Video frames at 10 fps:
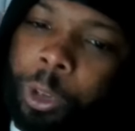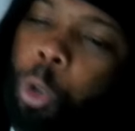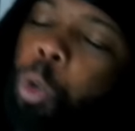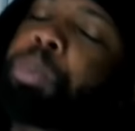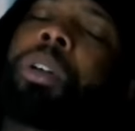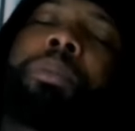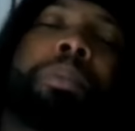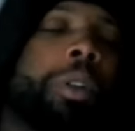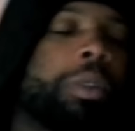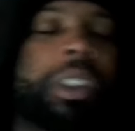No
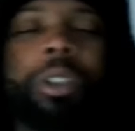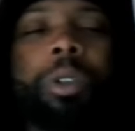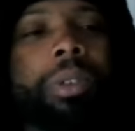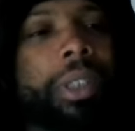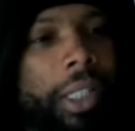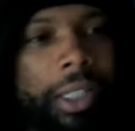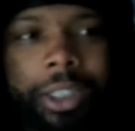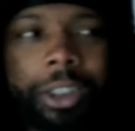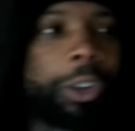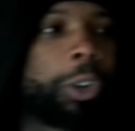promotion, no
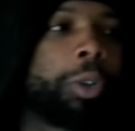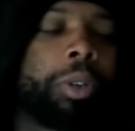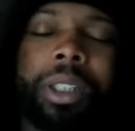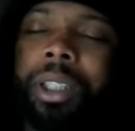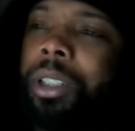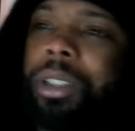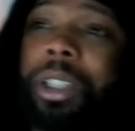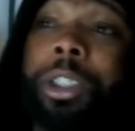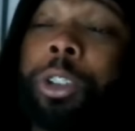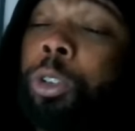nothing. This joint is
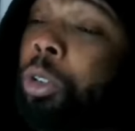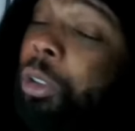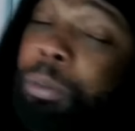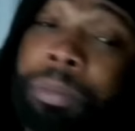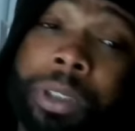this joint.